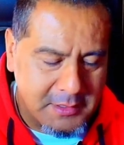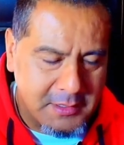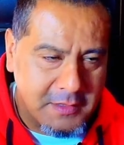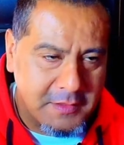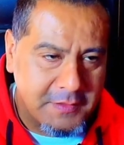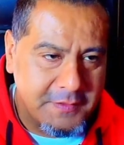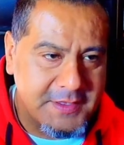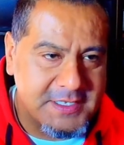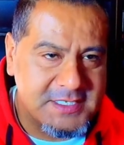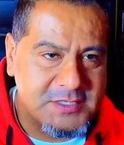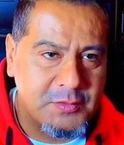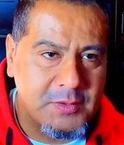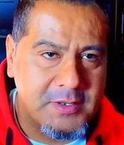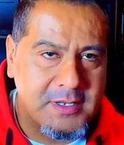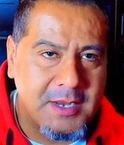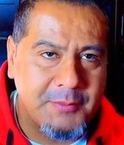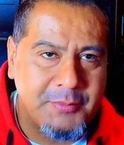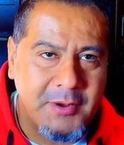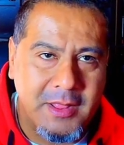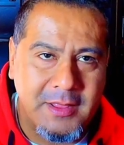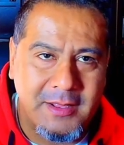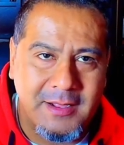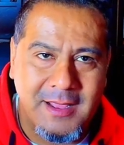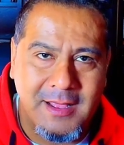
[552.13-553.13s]
this week. I'm
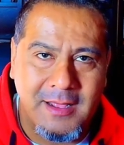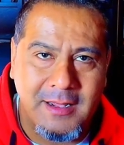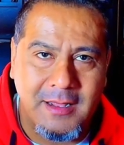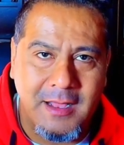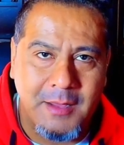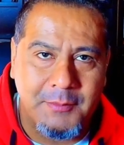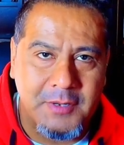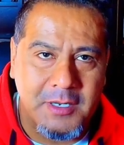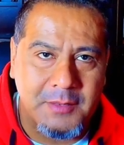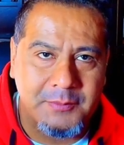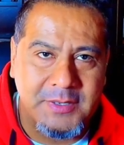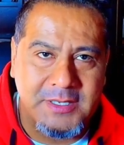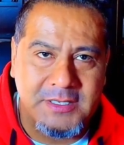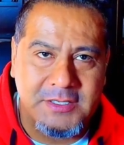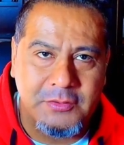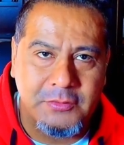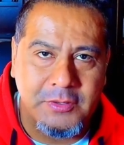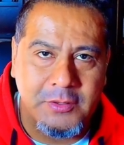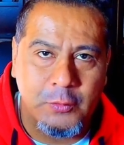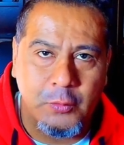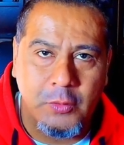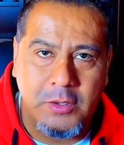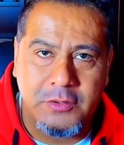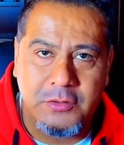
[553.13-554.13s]
going to be
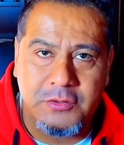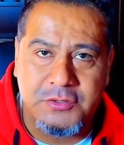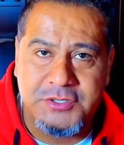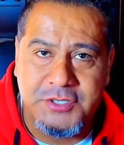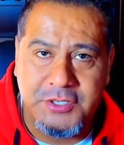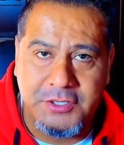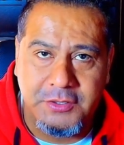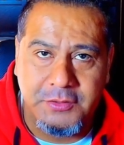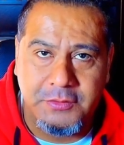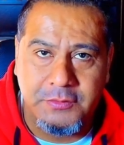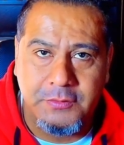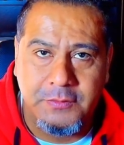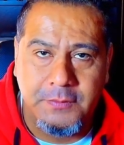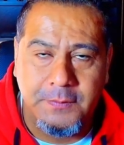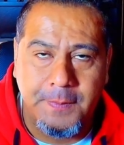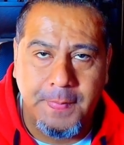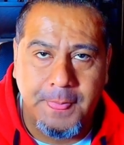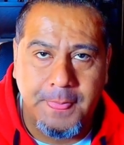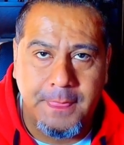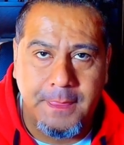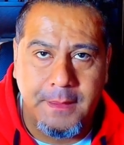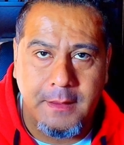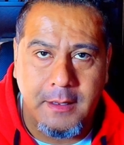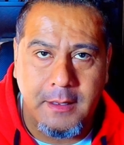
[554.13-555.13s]
doing one or two
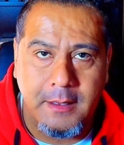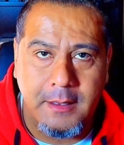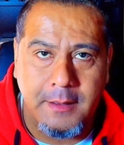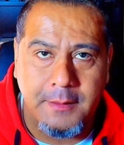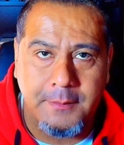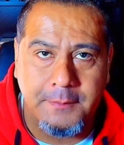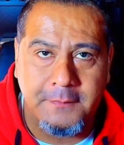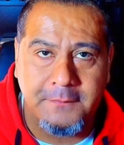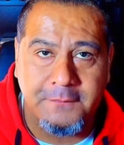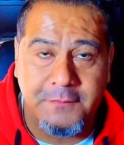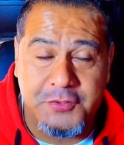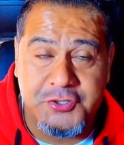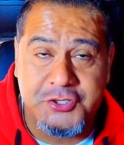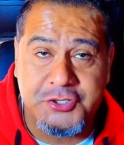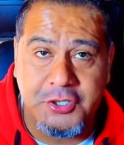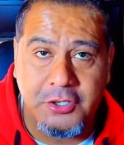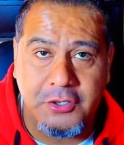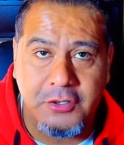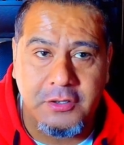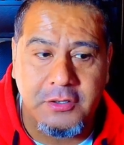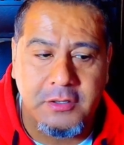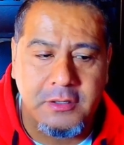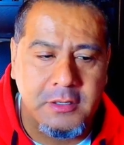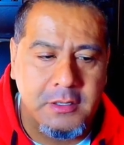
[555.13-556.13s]
for
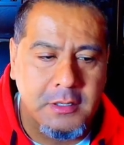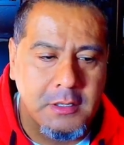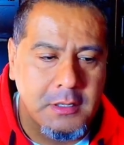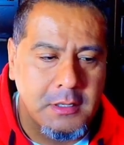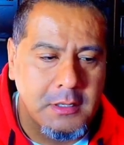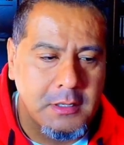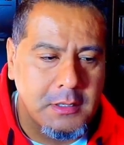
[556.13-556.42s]
sure.